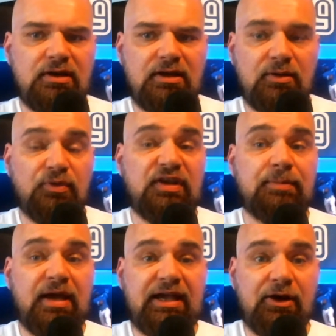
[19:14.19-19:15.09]
With
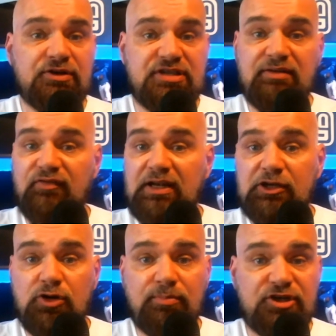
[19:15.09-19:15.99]
eBay Guaranteed Fit, you
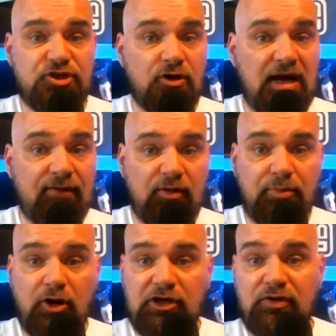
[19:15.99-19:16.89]
can be sure every
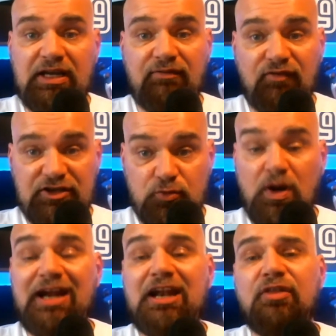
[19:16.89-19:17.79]
part you need fits
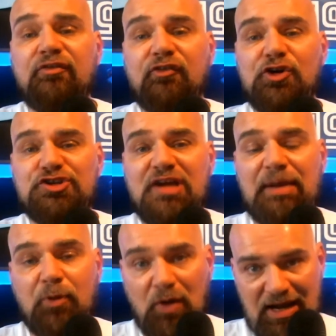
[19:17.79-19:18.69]
right the first time
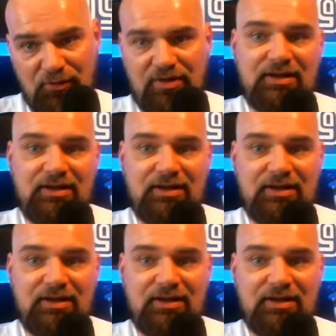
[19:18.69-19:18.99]
around.